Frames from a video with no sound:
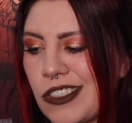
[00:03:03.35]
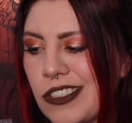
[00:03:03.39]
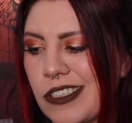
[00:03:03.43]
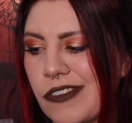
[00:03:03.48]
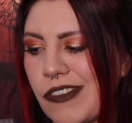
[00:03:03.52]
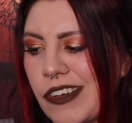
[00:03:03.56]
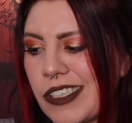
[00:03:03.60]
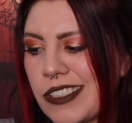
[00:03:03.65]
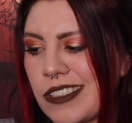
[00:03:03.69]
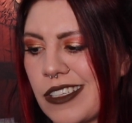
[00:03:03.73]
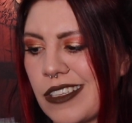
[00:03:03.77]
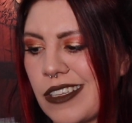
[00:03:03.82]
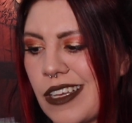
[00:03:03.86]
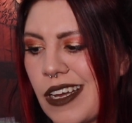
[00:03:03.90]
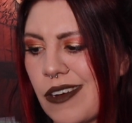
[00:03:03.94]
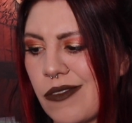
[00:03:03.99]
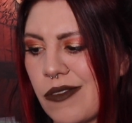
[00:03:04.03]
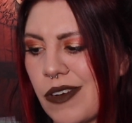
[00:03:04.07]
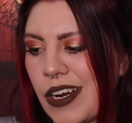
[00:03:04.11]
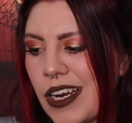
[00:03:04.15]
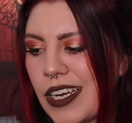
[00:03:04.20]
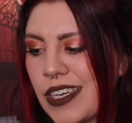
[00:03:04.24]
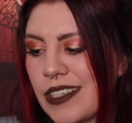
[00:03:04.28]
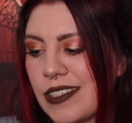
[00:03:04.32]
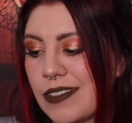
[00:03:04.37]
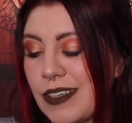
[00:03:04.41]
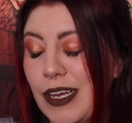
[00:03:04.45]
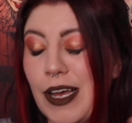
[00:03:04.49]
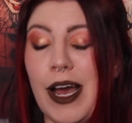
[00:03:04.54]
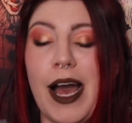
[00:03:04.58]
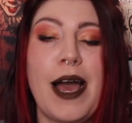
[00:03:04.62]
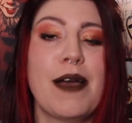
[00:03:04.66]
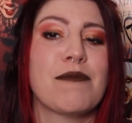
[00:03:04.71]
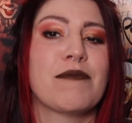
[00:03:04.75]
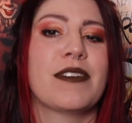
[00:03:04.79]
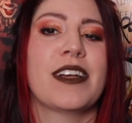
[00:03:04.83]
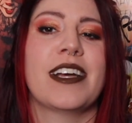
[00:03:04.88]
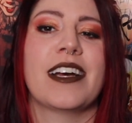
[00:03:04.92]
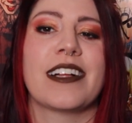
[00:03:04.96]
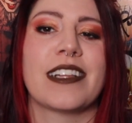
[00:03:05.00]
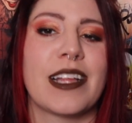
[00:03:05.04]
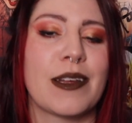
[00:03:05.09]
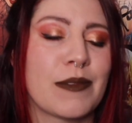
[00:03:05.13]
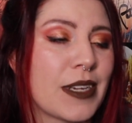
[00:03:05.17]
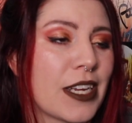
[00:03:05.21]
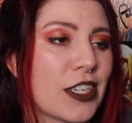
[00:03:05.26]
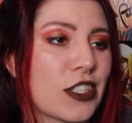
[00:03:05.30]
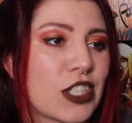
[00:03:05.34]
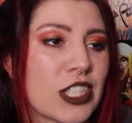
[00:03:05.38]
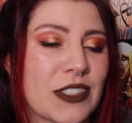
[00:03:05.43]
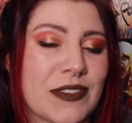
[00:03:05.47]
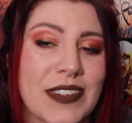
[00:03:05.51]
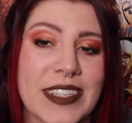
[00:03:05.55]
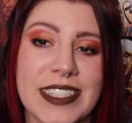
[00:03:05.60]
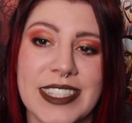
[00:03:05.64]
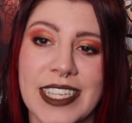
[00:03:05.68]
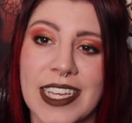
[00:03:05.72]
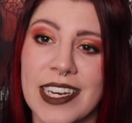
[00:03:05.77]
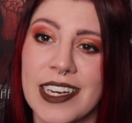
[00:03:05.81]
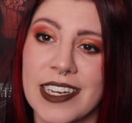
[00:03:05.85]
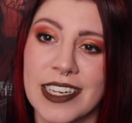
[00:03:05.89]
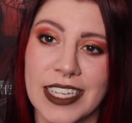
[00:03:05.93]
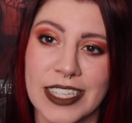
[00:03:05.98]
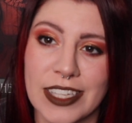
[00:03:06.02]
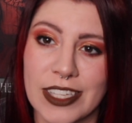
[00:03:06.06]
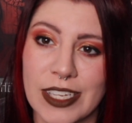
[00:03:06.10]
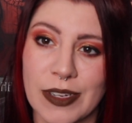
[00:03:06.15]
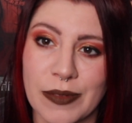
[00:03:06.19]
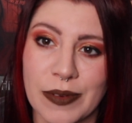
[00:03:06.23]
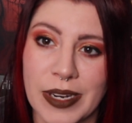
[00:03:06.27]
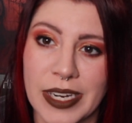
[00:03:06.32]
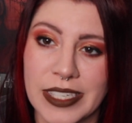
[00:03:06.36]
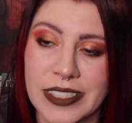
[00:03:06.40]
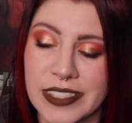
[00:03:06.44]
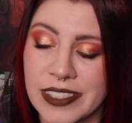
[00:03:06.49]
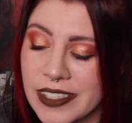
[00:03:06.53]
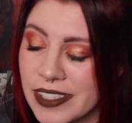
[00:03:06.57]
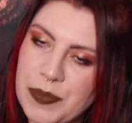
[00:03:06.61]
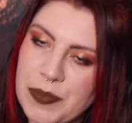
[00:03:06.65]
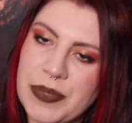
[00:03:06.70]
sure if I said that right. I'm not sure if I said any of that right.